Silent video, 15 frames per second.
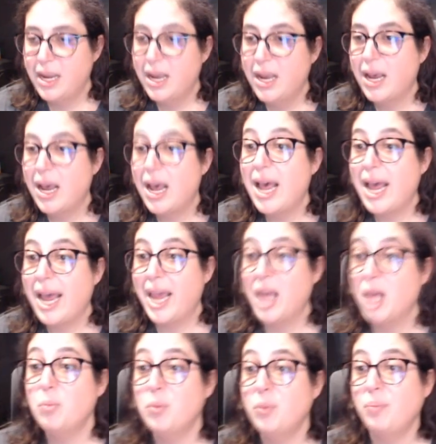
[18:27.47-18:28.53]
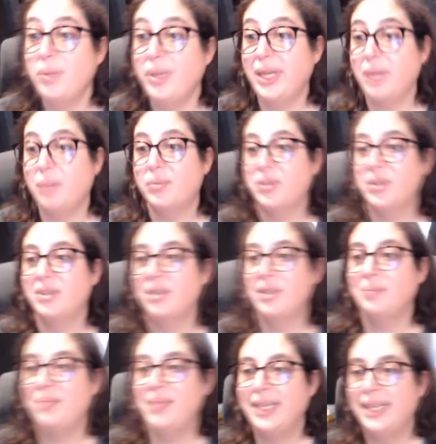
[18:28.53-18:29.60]
Help
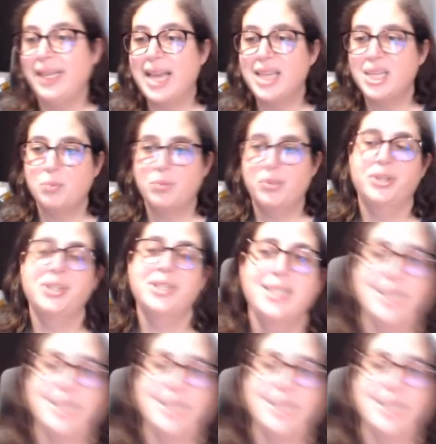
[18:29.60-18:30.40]
people be less personally